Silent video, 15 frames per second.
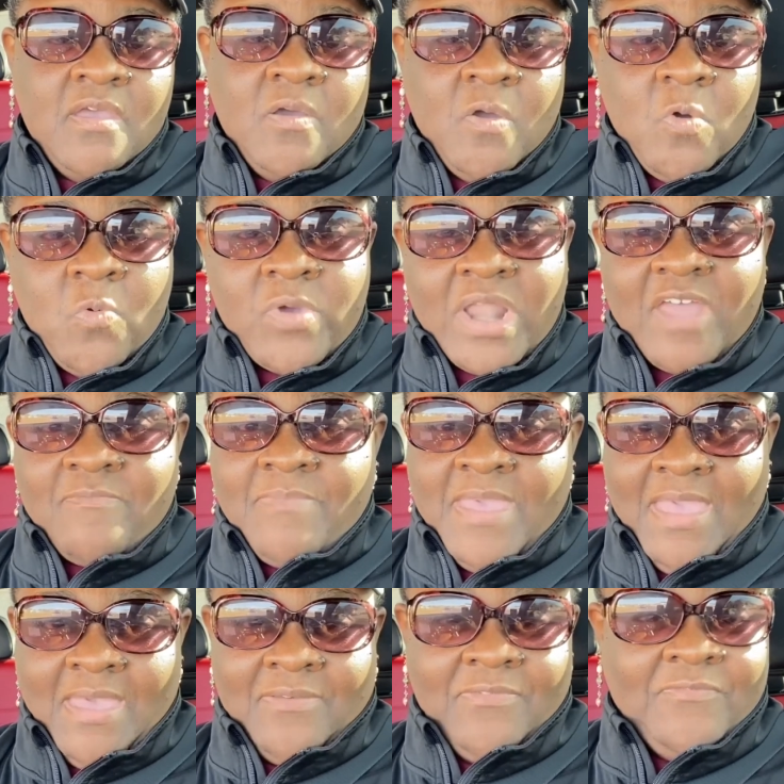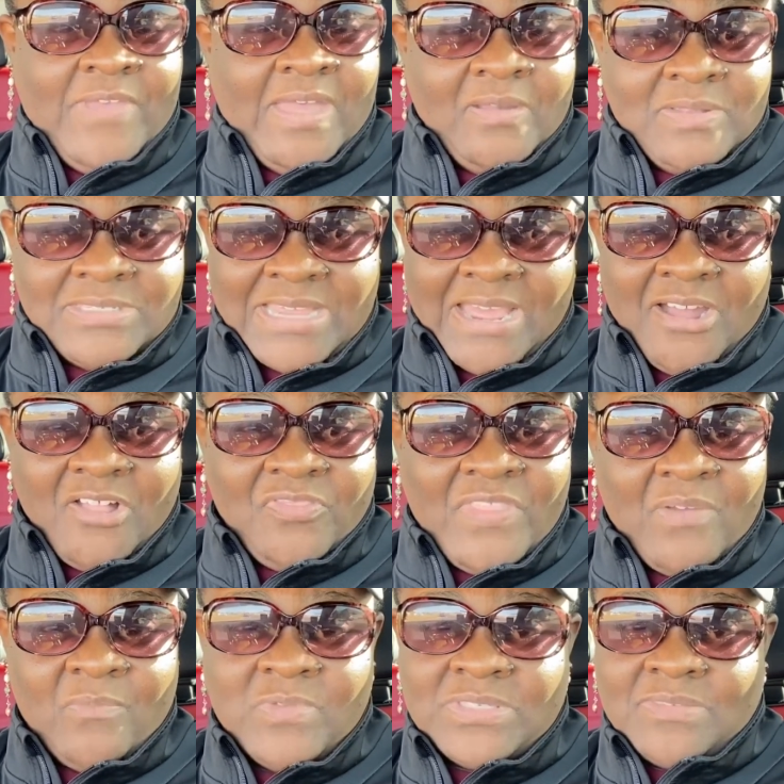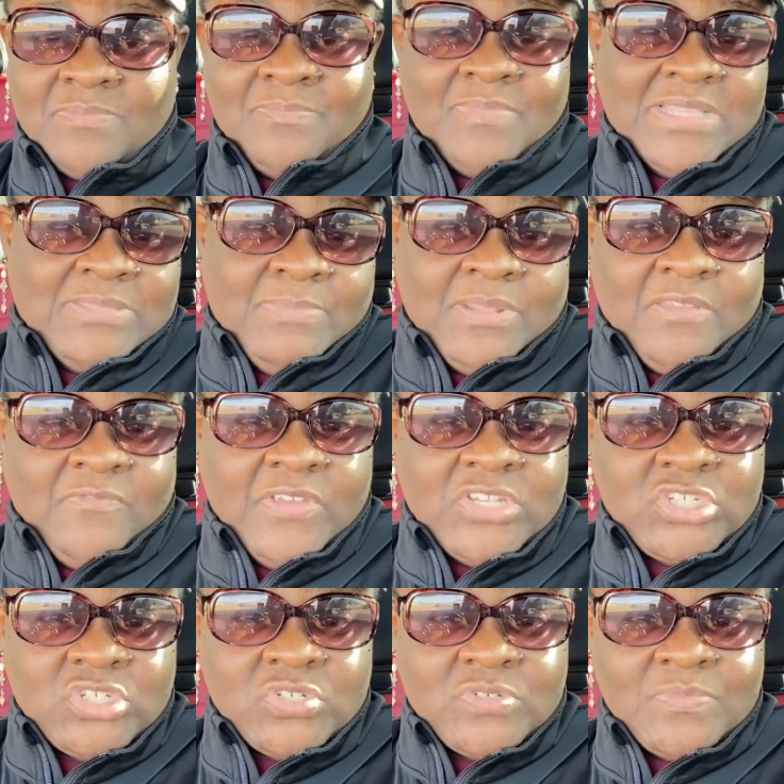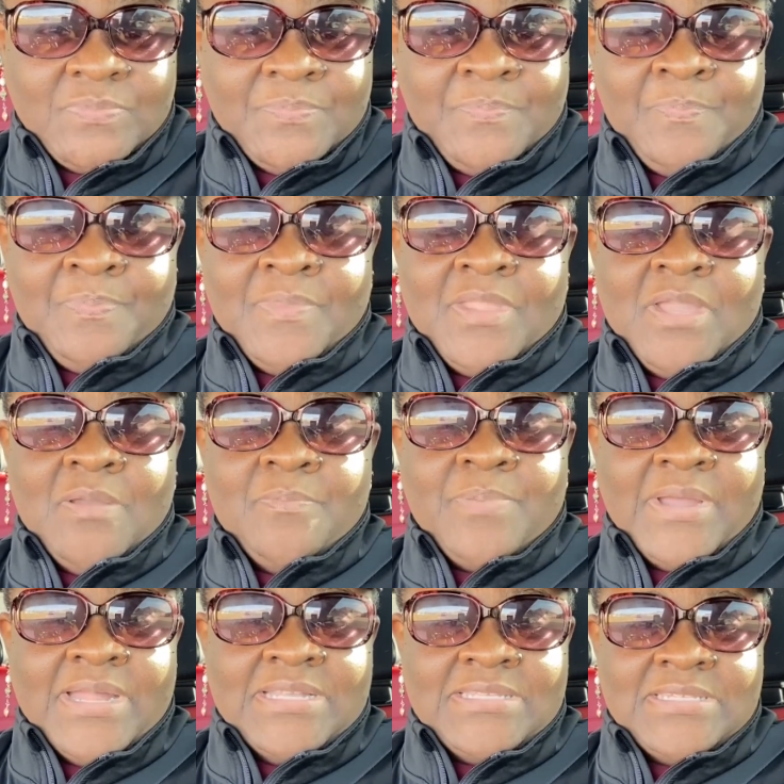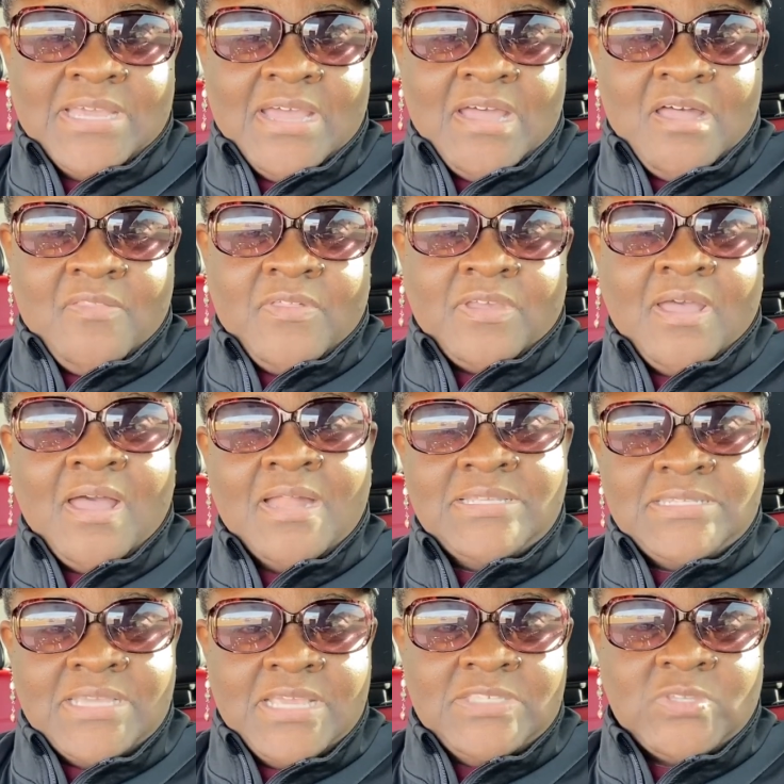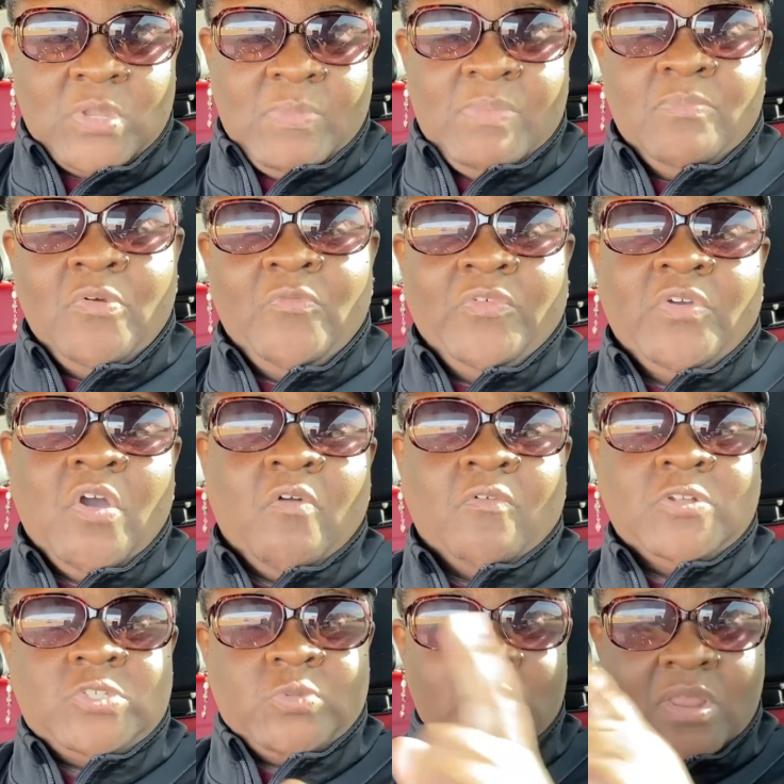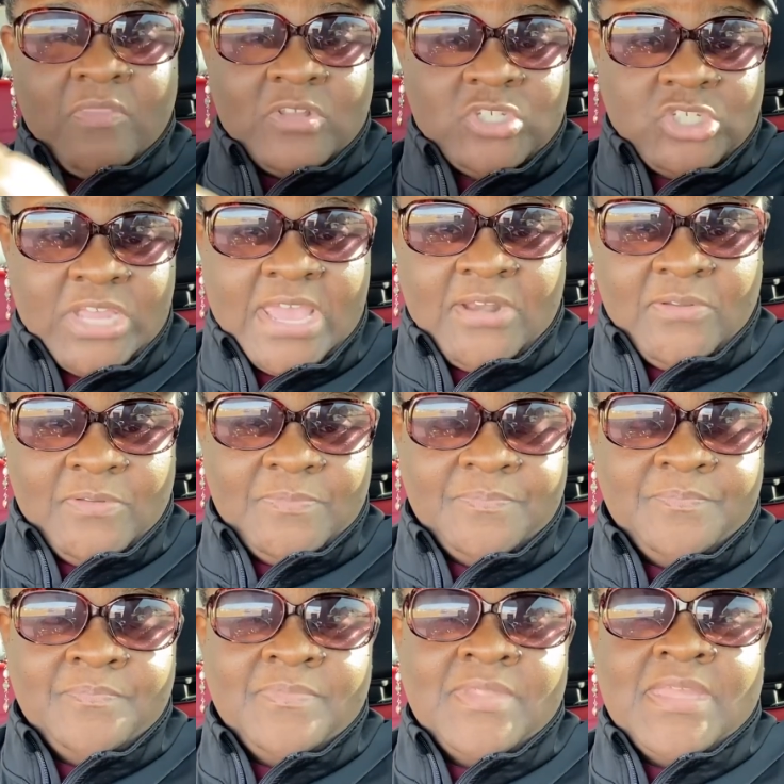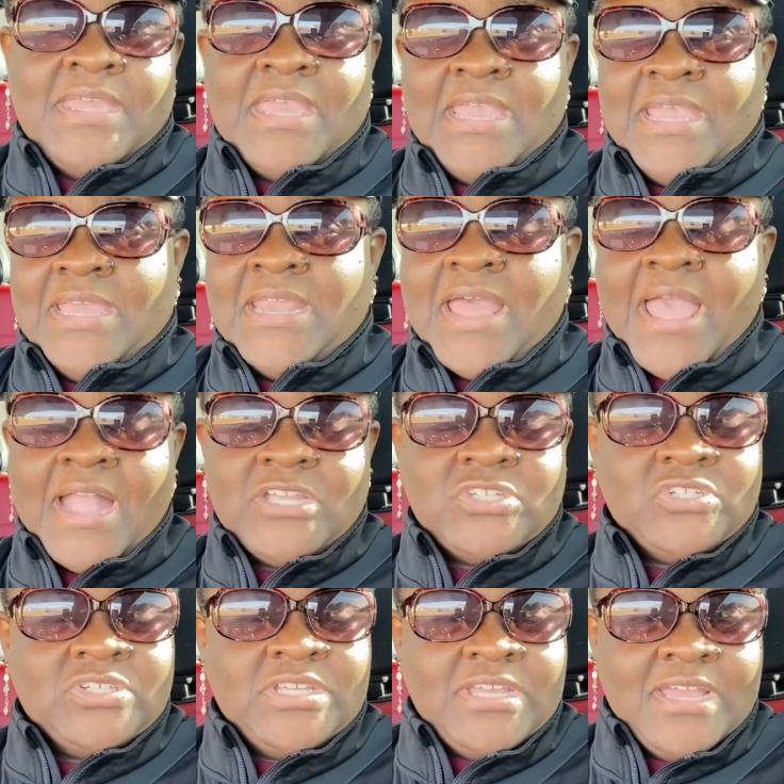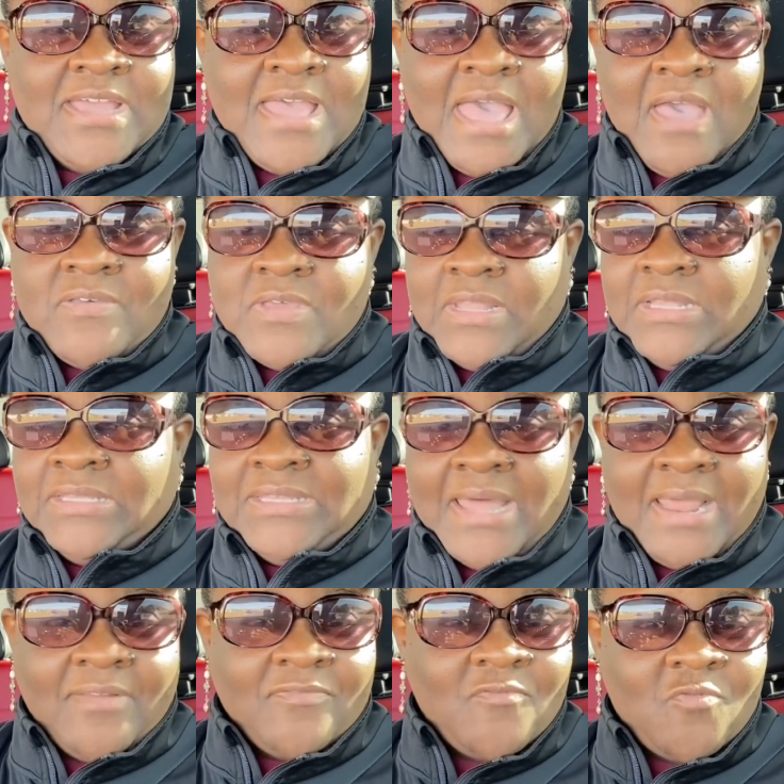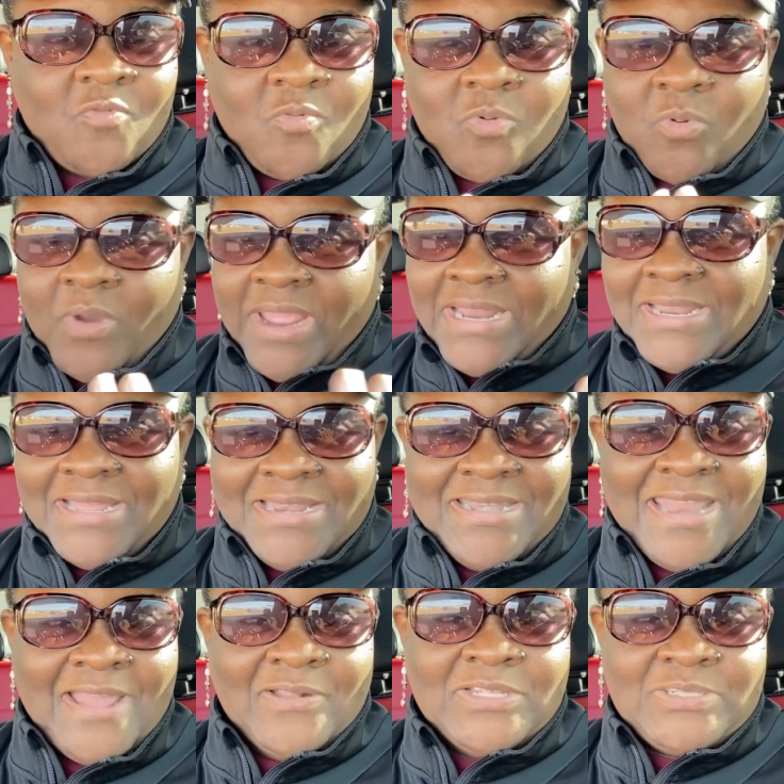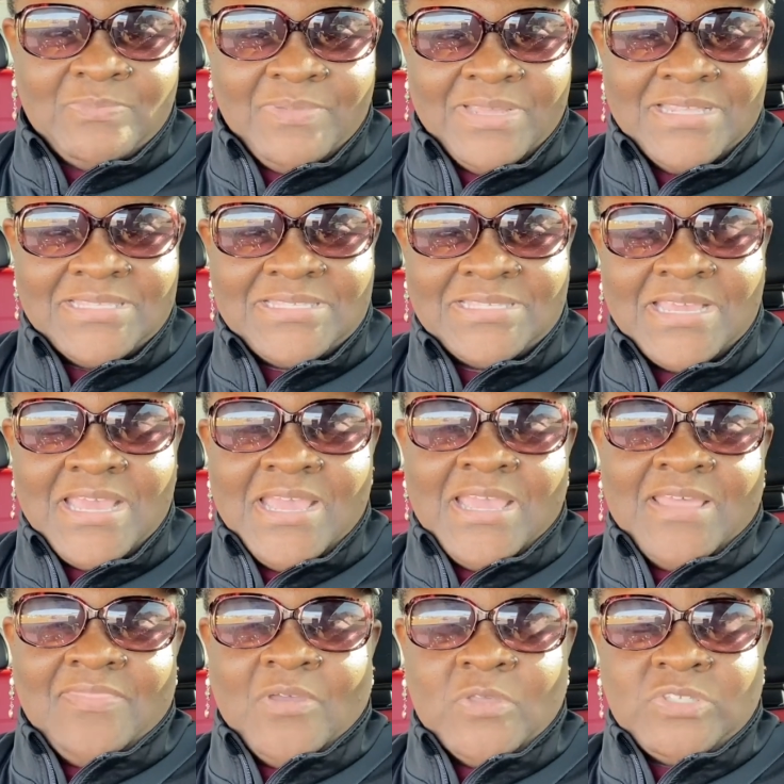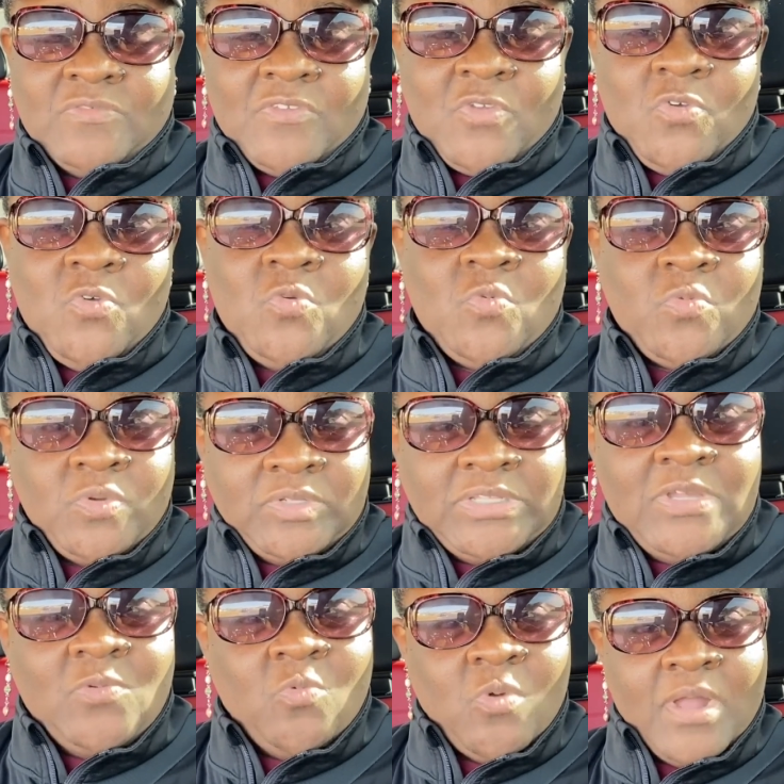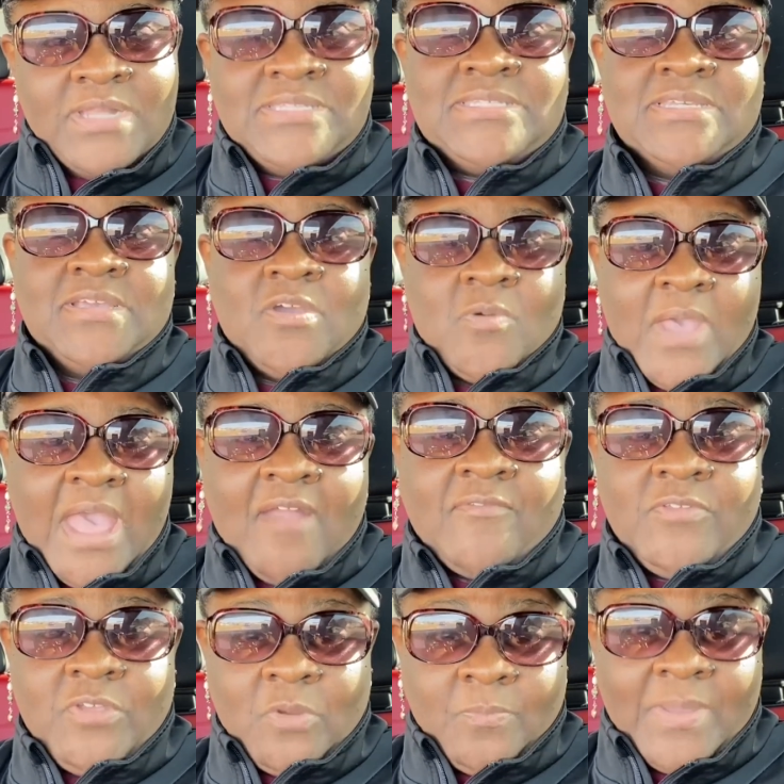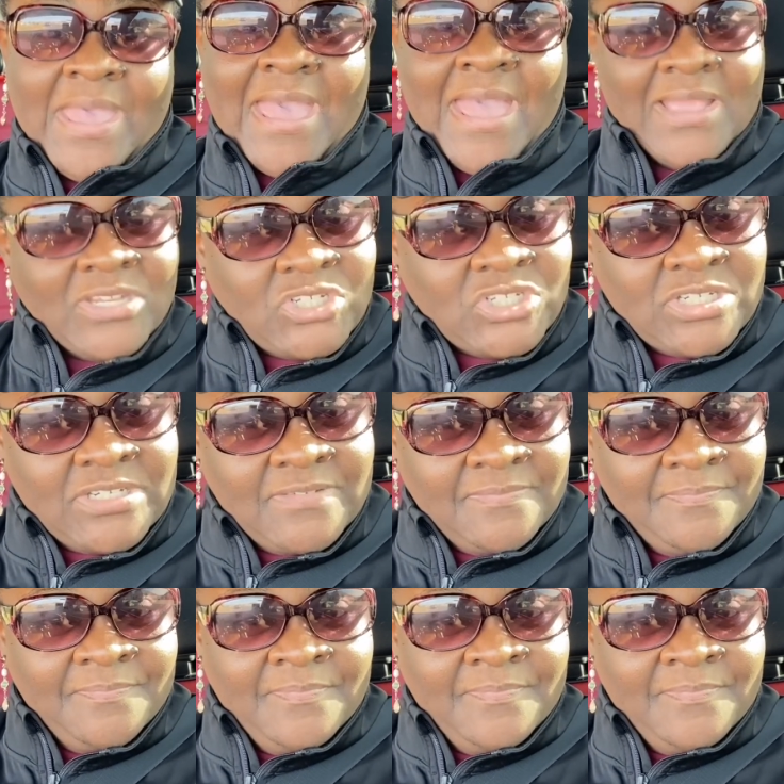on what I may have found out that's beneficial. But the content is going to be moving over to another channel. And I actually have a lot of great announcements. Those of you who really want to go after your passion